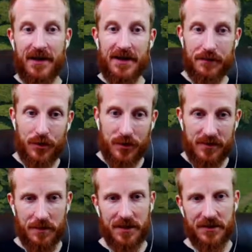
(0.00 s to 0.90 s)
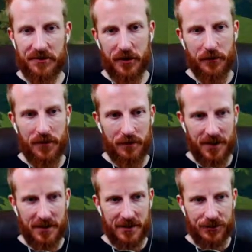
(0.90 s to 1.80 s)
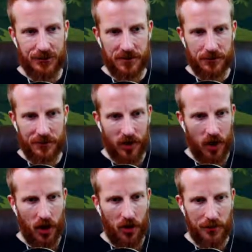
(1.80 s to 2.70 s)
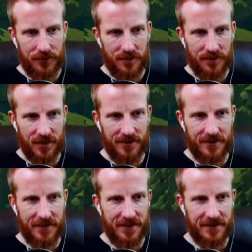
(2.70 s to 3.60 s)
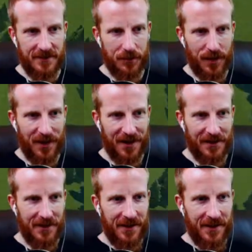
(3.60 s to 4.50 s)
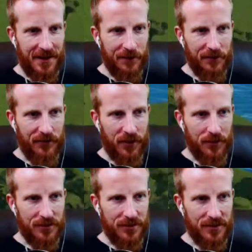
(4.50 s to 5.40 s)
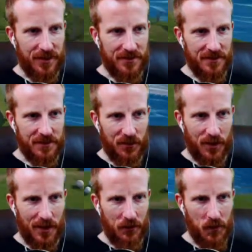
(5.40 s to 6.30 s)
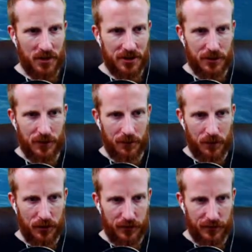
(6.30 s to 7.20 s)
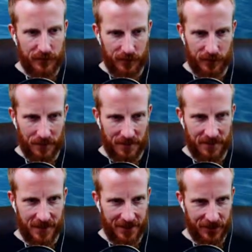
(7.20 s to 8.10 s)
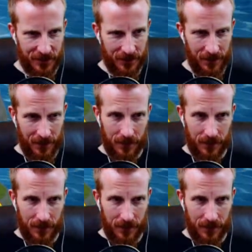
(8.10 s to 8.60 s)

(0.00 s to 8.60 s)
and employ somebody to start replanting trees. We've almost exhausted this supply, and we've almost exhausted what I want to remove from this section